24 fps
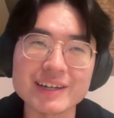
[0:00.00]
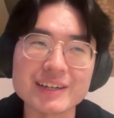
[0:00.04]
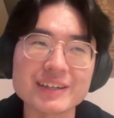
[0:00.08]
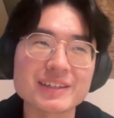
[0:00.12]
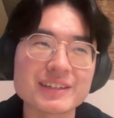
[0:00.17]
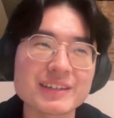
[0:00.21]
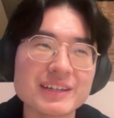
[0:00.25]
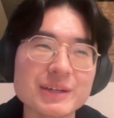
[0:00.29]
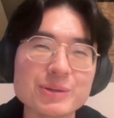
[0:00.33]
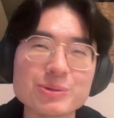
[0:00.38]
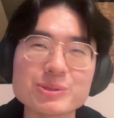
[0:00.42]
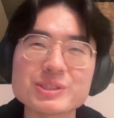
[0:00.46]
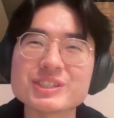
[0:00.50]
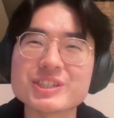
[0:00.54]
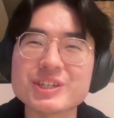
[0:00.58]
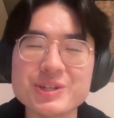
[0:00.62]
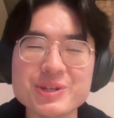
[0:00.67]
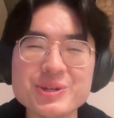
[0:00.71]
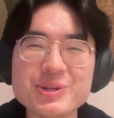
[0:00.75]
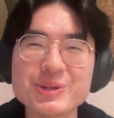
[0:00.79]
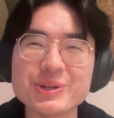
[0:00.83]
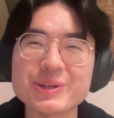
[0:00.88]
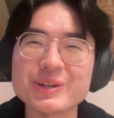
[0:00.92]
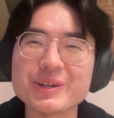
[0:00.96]
Like it was the
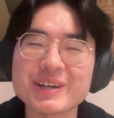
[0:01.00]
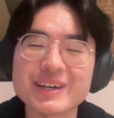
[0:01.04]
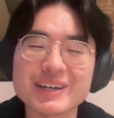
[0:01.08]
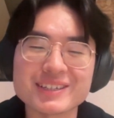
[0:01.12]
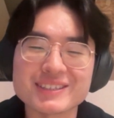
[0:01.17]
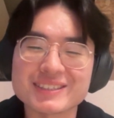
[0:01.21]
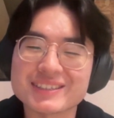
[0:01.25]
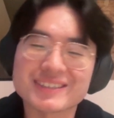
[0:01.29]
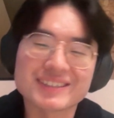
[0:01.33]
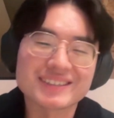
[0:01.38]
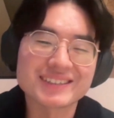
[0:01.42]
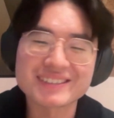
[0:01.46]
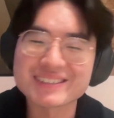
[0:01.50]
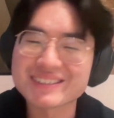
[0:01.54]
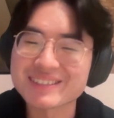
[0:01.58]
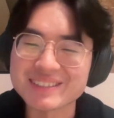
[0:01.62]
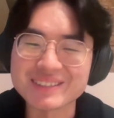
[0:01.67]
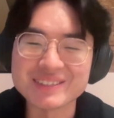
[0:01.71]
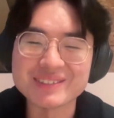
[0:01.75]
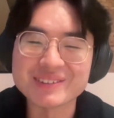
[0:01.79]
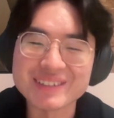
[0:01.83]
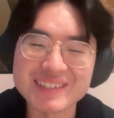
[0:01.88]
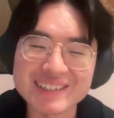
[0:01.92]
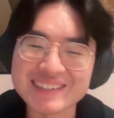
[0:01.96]
new year. I was like,
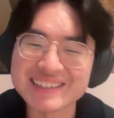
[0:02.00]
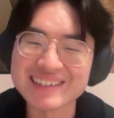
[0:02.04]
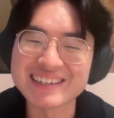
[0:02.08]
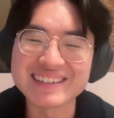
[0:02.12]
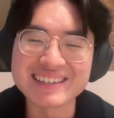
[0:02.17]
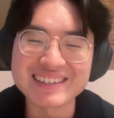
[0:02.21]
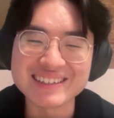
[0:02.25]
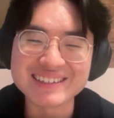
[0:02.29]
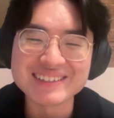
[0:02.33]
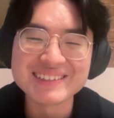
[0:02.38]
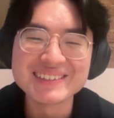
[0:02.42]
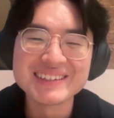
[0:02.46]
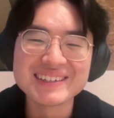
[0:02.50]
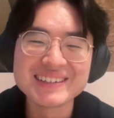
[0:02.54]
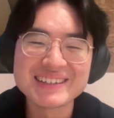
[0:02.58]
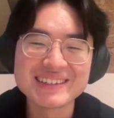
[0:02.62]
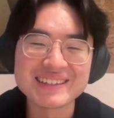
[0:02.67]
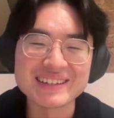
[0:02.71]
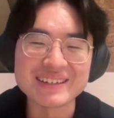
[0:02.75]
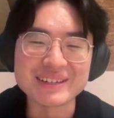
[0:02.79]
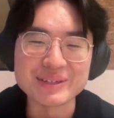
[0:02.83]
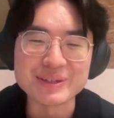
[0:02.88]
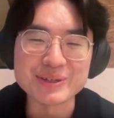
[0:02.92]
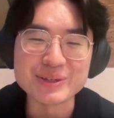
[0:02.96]
you know what,
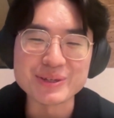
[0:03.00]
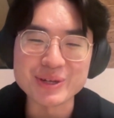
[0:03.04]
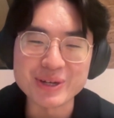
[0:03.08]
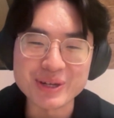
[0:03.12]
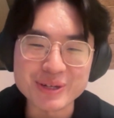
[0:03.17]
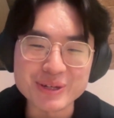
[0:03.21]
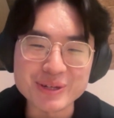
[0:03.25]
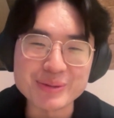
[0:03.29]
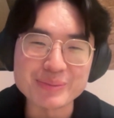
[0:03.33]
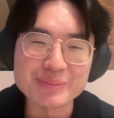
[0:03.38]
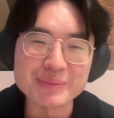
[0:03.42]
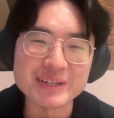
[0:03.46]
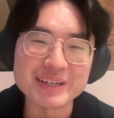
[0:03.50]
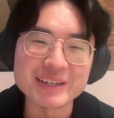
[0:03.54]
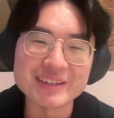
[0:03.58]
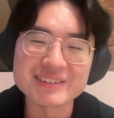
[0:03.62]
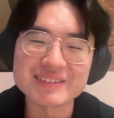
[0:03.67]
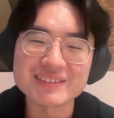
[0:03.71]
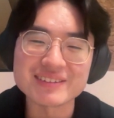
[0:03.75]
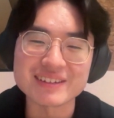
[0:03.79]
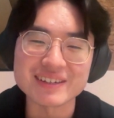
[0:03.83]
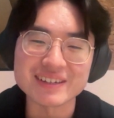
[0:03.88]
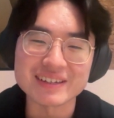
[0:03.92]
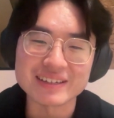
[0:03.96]
like new year, new
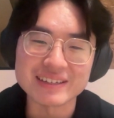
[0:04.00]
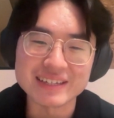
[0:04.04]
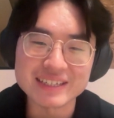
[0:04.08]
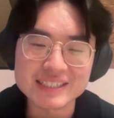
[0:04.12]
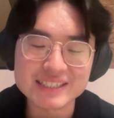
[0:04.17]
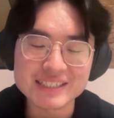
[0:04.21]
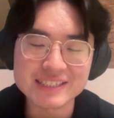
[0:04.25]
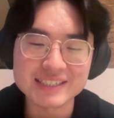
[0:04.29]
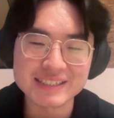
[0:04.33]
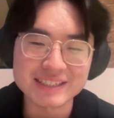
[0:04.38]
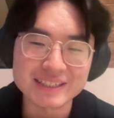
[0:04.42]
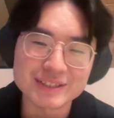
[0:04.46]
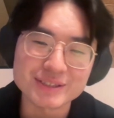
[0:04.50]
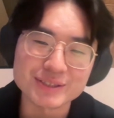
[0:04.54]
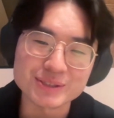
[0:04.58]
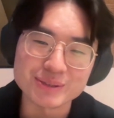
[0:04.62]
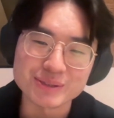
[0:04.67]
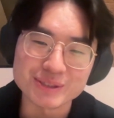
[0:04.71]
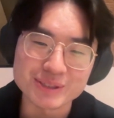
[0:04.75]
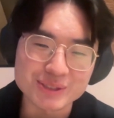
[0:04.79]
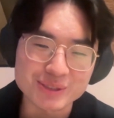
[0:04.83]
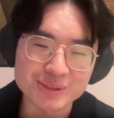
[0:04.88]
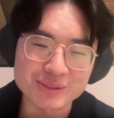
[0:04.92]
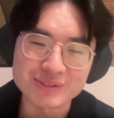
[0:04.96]
me. Like let's stick
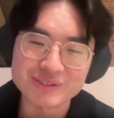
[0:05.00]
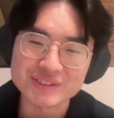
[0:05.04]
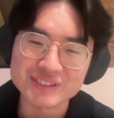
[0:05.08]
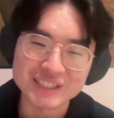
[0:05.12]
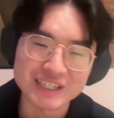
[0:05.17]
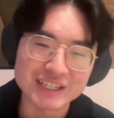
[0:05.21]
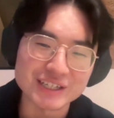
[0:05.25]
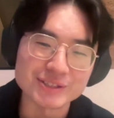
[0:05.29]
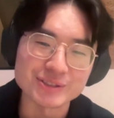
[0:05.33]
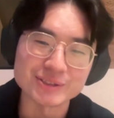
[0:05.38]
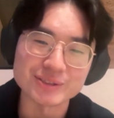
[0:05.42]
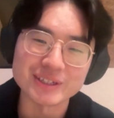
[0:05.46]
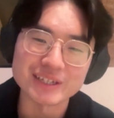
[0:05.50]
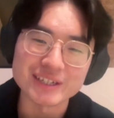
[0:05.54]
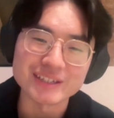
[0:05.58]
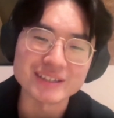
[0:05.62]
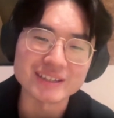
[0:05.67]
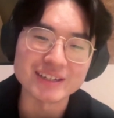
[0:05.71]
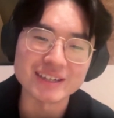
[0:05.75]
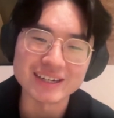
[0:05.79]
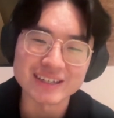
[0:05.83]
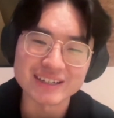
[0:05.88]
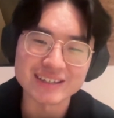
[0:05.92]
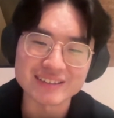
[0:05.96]
to a sort of schedule
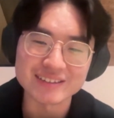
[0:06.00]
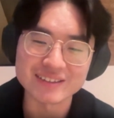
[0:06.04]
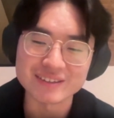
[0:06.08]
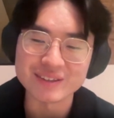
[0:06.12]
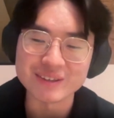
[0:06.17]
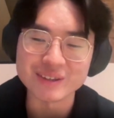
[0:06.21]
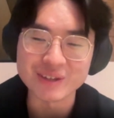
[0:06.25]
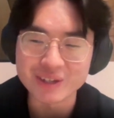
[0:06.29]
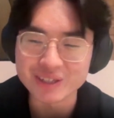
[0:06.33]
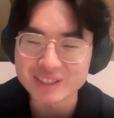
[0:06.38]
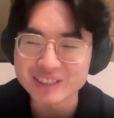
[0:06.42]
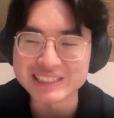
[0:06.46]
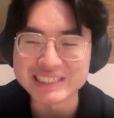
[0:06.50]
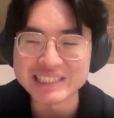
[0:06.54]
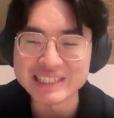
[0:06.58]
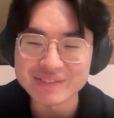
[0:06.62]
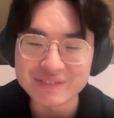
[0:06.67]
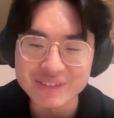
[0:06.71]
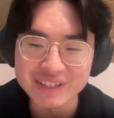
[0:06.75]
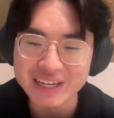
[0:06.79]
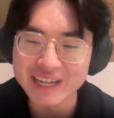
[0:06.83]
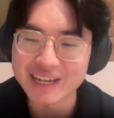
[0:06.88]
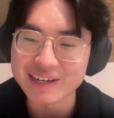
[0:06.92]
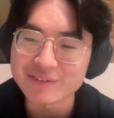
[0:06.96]
and like not
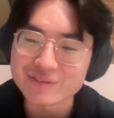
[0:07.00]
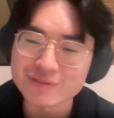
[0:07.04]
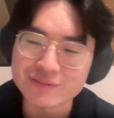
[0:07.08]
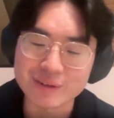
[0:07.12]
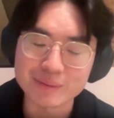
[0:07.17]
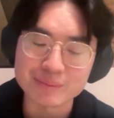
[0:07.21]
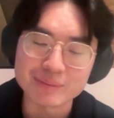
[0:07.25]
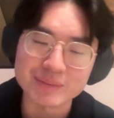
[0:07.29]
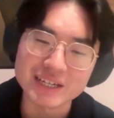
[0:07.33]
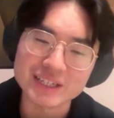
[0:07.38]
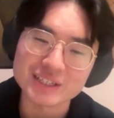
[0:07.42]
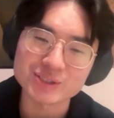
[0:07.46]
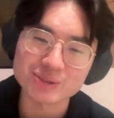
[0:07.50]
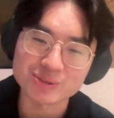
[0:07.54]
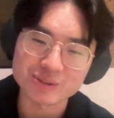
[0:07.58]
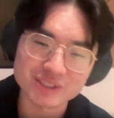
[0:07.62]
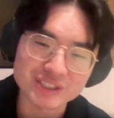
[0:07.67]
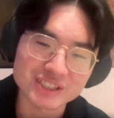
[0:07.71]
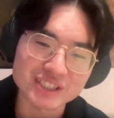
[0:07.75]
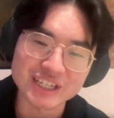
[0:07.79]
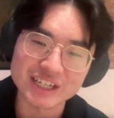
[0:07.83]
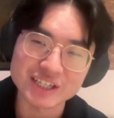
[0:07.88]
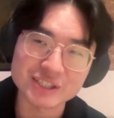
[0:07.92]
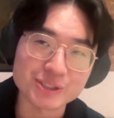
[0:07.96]
deviate from that sort
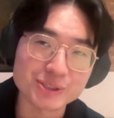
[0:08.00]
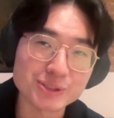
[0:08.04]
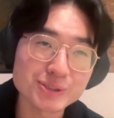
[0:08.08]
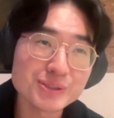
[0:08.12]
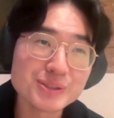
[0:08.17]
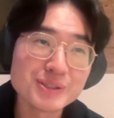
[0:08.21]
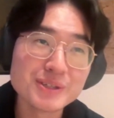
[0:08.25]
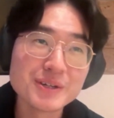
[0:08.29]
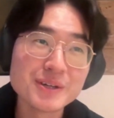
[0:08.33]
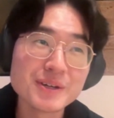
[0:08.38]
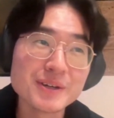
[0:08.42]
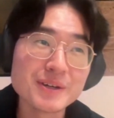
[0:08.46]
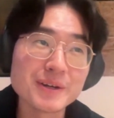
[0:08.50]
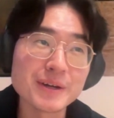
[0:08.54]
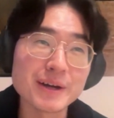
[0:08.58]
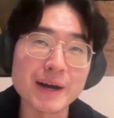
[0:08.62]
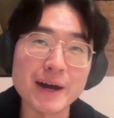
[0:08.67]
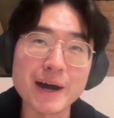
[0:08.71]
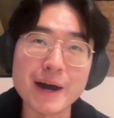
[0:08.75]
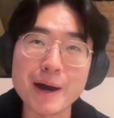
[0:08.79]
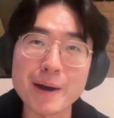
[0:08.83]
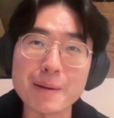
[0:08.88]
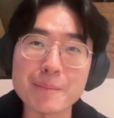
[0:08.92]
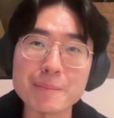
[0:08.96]
of schedule.
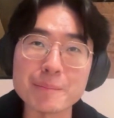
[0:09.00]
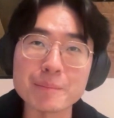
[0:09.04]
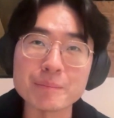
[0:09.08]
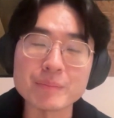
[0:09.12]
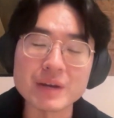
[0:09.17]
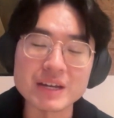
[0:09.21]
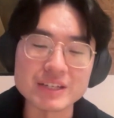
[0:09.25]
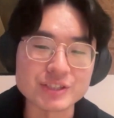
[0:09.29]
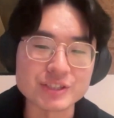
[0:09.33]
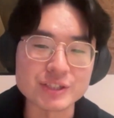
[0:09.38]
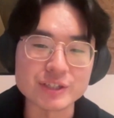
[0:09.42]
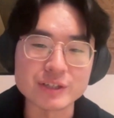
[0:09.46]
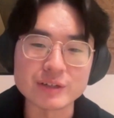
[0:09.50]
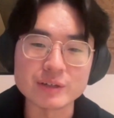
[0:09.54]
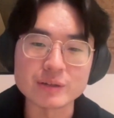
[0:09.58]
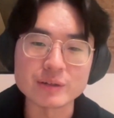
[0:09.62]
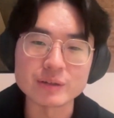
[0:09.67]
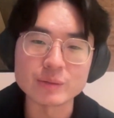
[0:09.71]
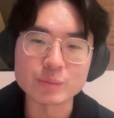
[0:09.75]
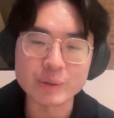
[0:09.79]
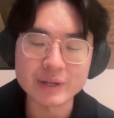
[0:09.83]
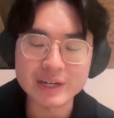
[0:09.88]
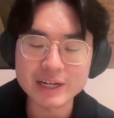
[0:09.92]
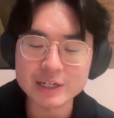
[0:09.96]
And
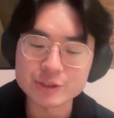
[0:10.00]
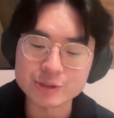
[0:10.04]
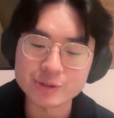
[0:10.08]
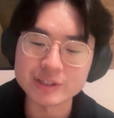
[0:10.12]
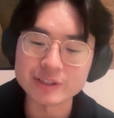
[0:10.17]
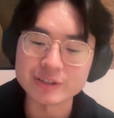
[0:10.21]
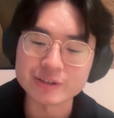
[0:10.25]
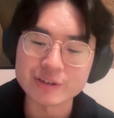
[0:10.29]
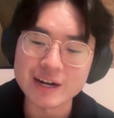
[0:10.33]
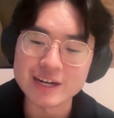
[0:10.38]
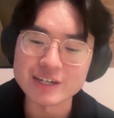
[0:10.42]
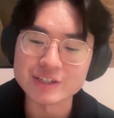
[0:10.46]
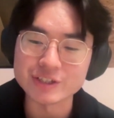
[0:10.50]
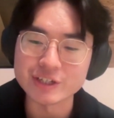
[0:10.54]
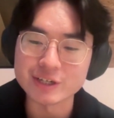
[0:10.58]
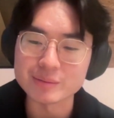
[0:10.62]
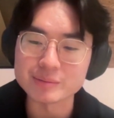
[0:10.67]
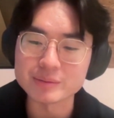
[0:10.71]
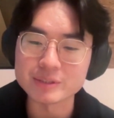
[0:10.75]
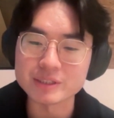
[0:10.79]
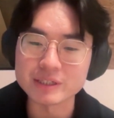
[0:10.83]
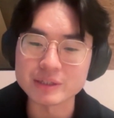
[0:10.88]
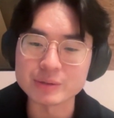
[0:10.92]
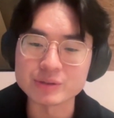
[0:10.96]
so when I joined Grad
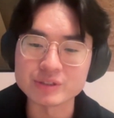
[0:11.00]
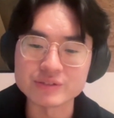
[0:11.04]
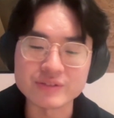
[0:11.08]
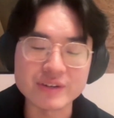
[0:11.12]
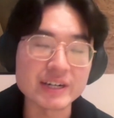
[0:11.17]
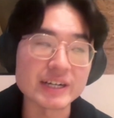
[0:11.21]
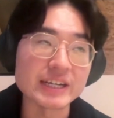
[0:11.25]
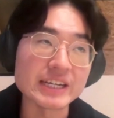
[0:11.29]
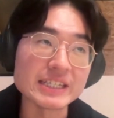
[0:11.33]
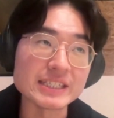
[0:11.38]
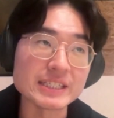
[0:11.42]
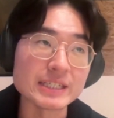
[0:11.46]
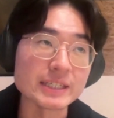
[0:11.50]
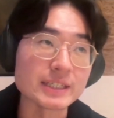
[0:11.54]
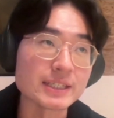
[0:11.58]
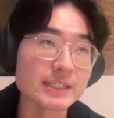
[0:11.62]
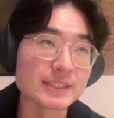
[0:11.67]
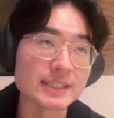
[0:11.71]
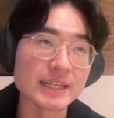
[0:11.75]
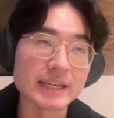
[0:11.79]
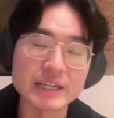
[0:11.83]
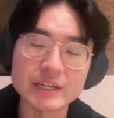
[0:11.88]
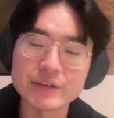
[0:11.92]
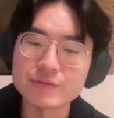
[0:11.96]
Jobs, it was very easy
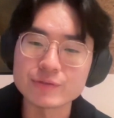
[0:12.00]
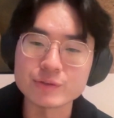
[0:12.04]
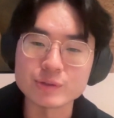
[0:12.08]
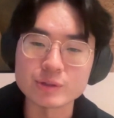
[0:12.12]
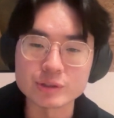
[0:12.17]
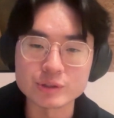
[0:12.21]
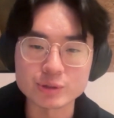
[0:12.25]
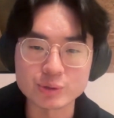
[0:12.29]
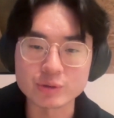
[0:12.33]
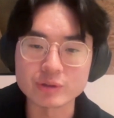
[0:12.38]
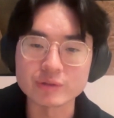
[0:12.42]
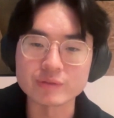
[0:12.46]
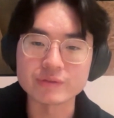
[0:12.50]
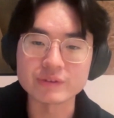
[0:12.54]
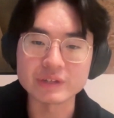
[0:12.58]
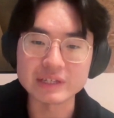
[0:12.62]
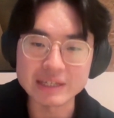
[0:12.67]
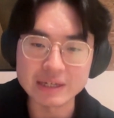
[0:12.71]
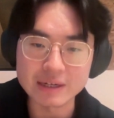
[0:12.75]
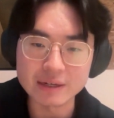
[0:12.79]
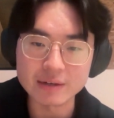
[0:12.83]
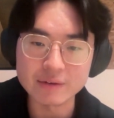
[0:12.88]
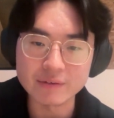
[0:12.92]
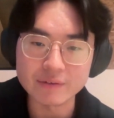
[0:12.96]
because they give you a sort of
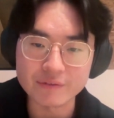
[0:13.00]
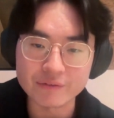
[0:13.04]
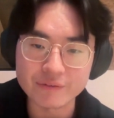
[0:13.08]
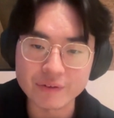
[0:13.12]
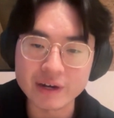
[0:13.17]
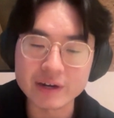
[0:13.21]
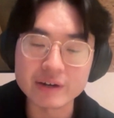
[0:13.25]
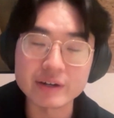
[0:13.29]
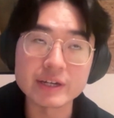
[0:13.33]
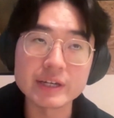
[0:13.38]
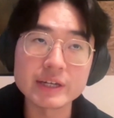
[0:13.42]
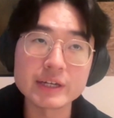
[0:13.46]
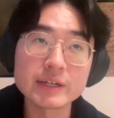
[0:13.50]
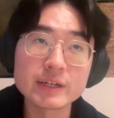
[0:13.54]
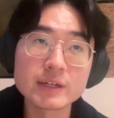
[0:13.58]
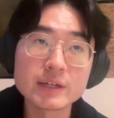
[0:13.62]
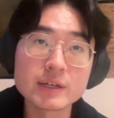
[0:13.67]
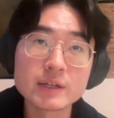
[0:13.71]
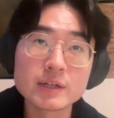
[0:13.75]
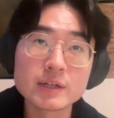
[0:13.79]
very